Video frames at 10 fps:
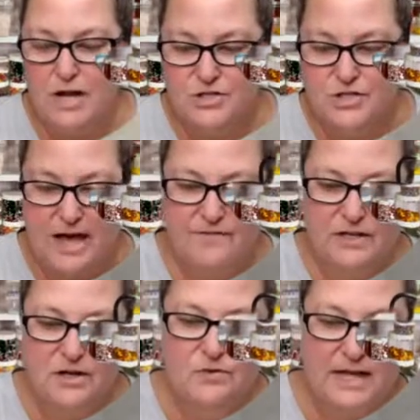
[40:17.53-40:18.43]
that
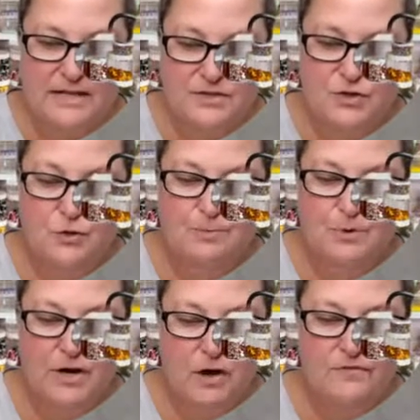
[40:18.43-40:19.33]
video. That's
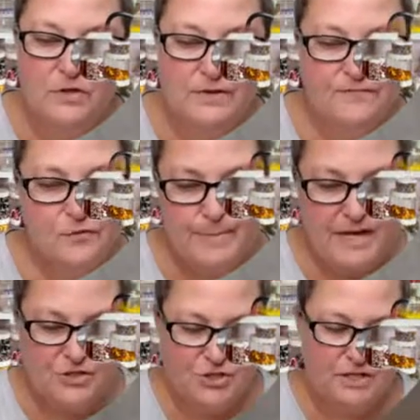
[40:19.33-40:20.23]
super helpful
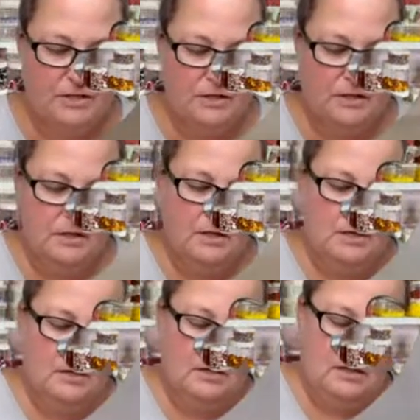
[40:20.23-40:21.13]
information
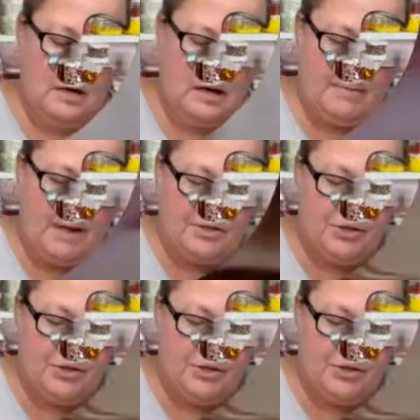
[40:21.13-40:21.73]
as you